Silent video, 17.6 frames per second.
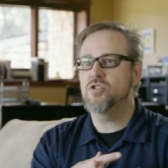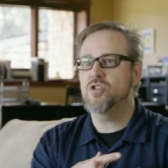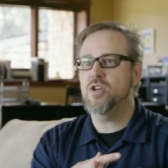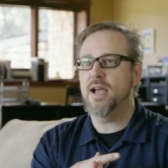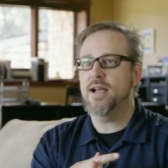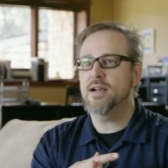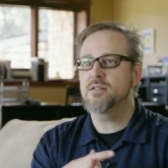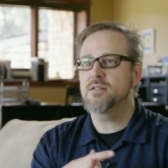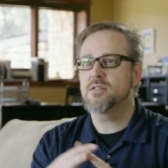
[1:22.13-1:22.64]

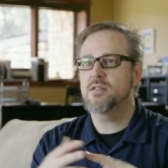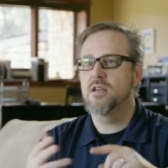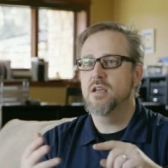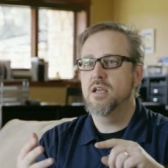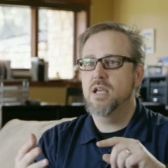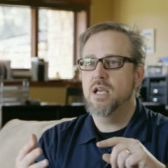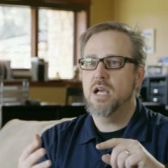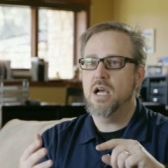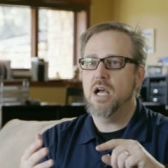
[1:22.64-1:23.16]
checks.
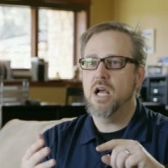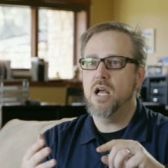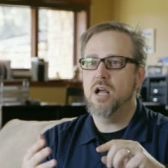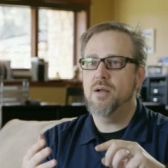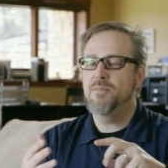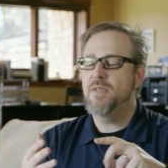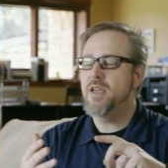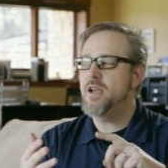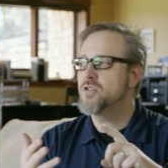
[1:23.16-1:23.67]

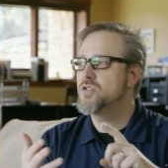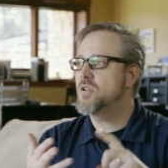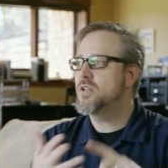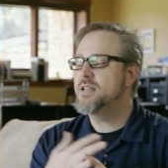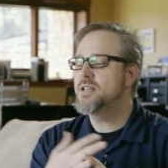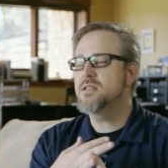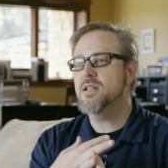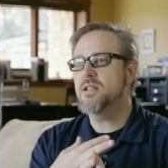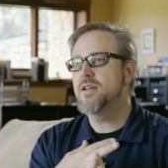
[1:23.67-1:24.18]
They also
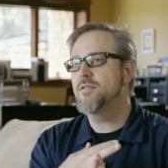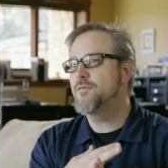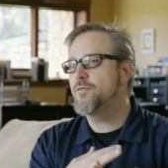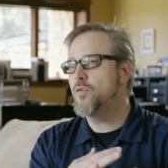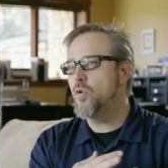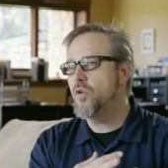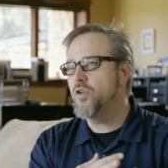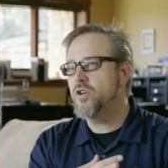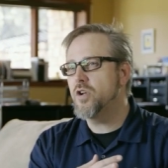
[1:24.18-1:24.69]
list like
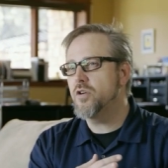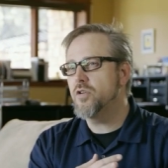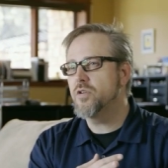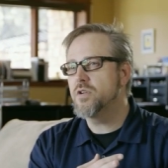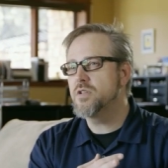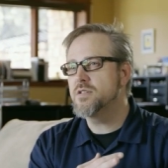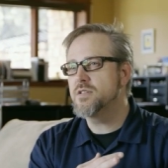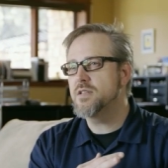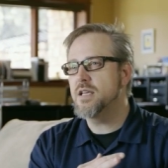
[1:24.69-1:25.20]
foreign
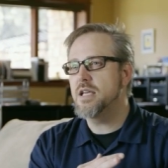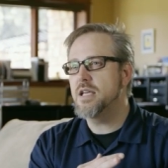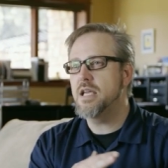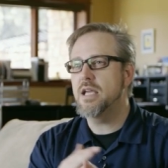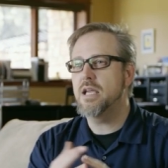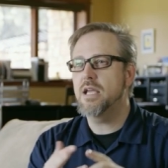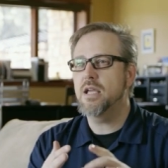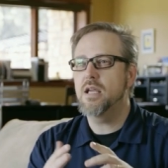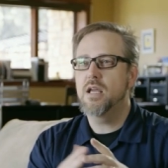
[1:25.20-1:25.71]

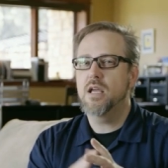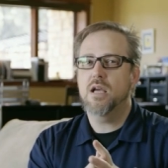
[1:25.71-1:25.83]
currency